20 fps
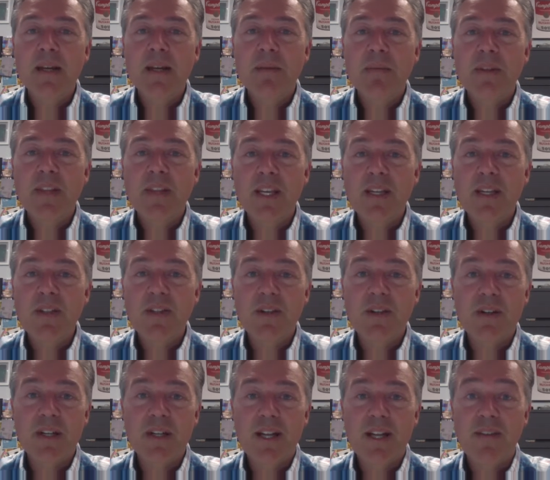But then I
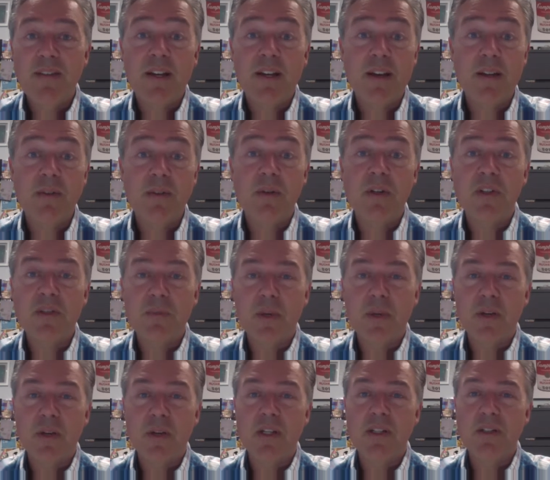started having other
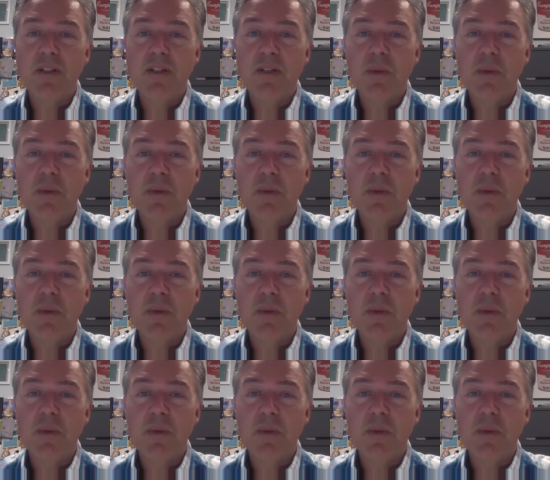experiences